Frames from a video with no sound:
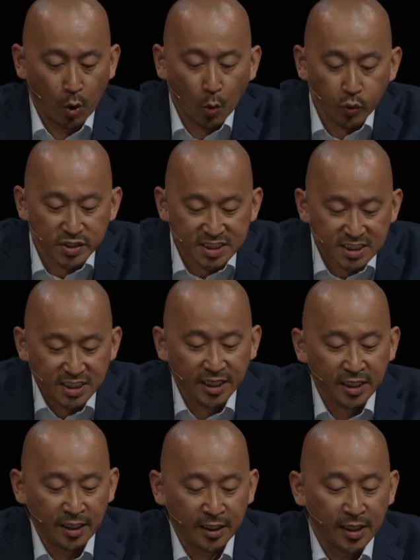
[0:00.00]
What we're
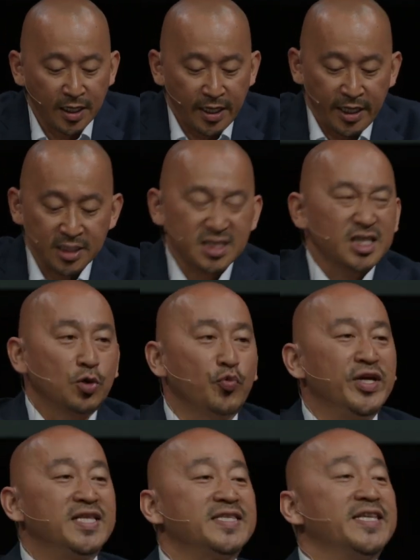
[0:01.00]
seeing is the
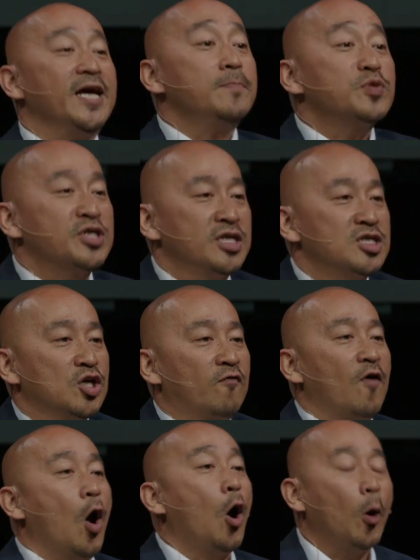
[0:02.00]
redemptions
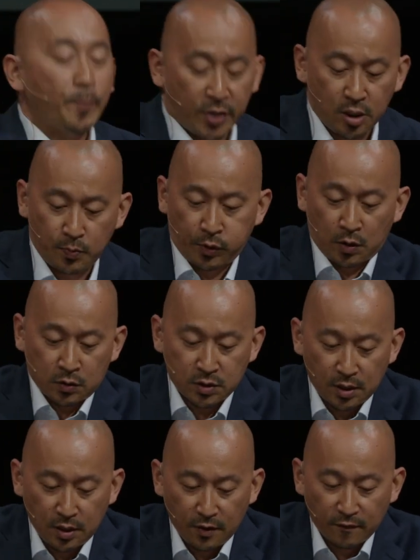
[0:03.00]
of all
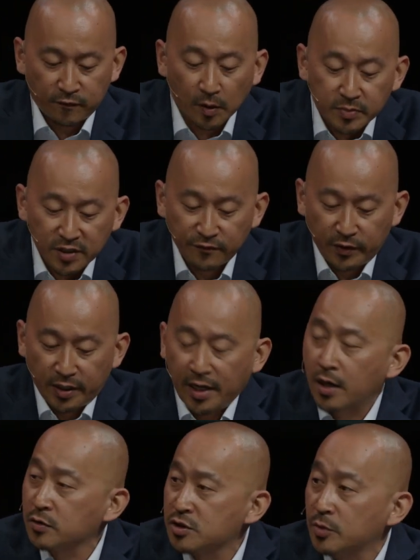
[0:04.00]
peoples from
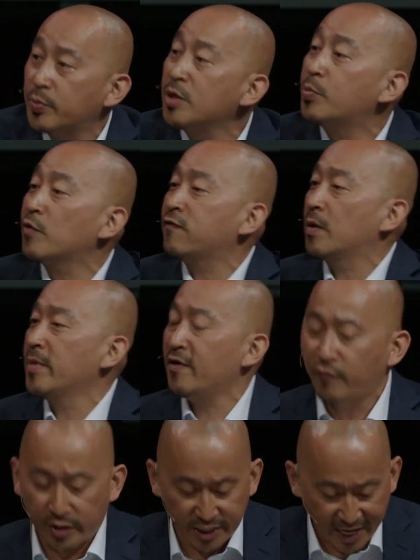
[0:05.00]
different culture, people from
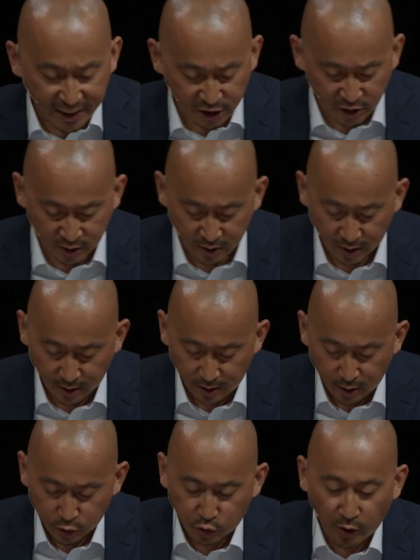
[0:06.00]
every nation,
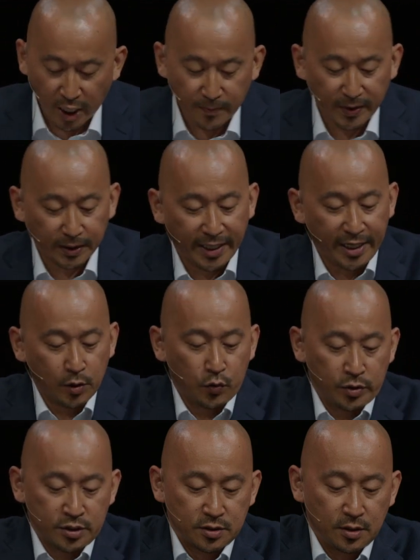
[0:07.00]
tribe, and
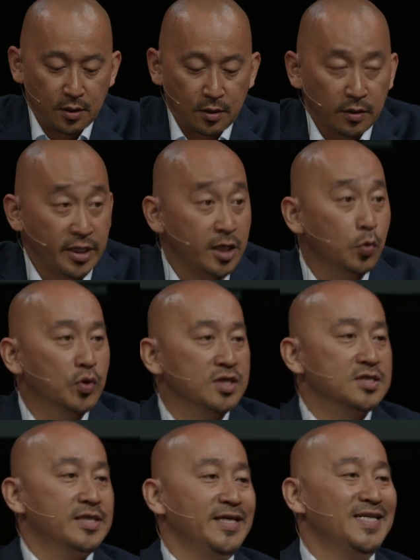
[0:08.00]
language. There
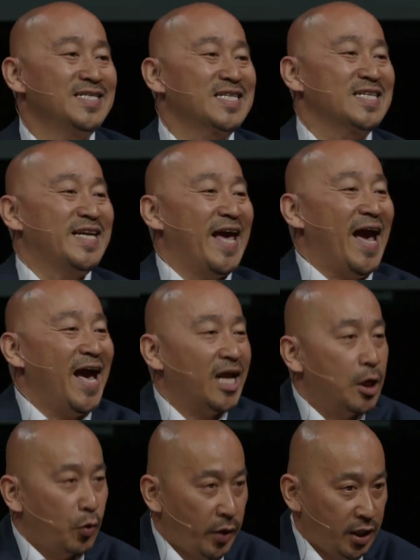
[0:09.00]
was the
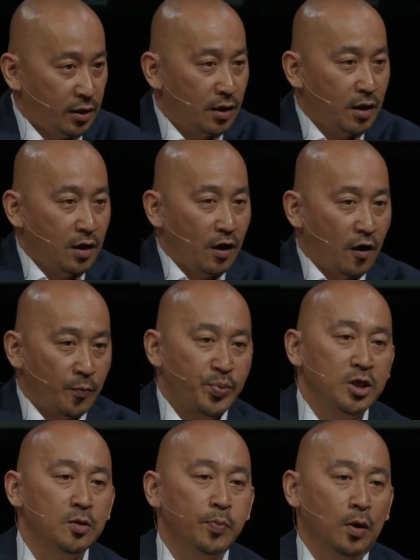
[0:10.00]
scattering
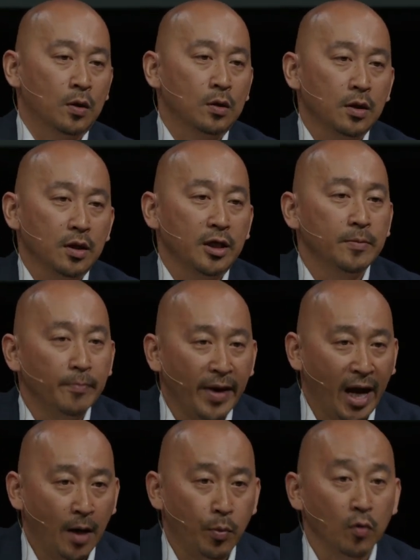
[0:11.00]
of people in
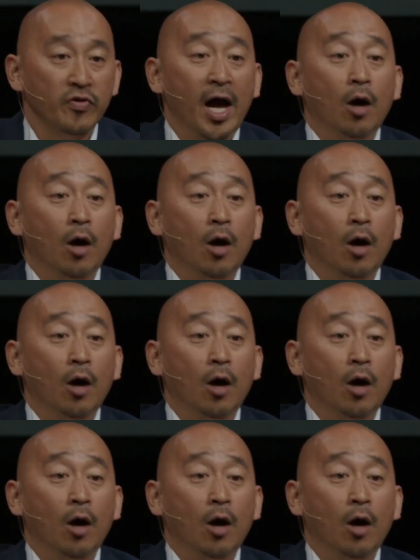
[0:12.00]
Babel.